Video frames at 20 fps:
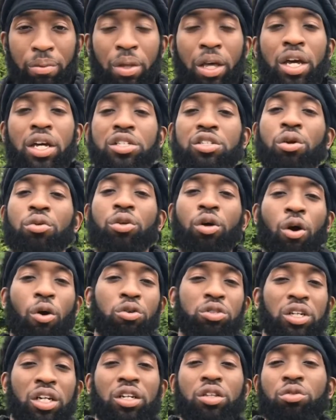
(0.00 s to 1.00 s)
So
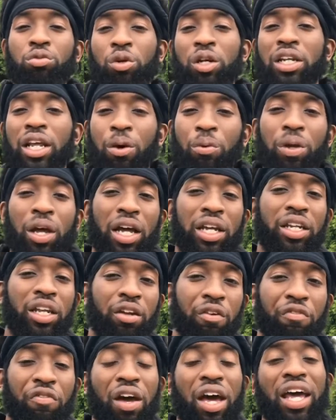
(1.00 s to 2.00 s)
those are the 3 that we
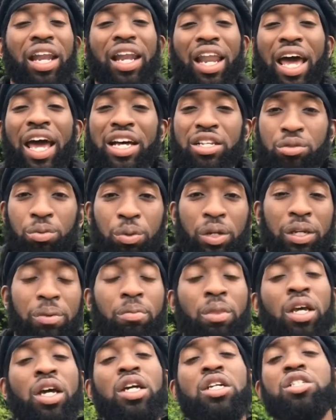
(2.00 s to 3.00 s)
identified last week.
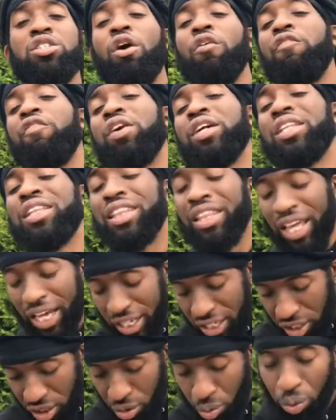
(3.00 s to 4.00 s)
So for
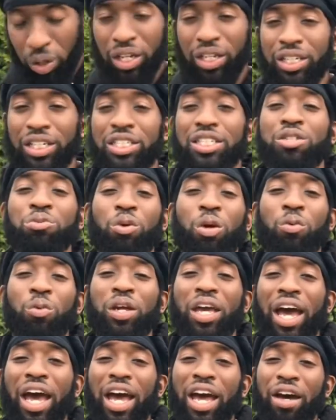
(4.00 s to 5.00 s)
this week, this is what
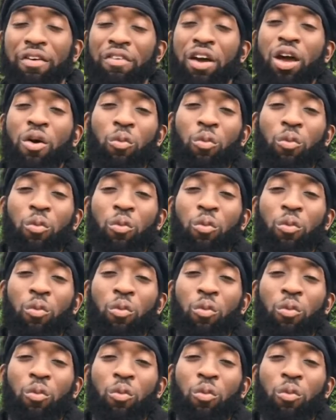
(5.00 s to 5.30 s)
we have.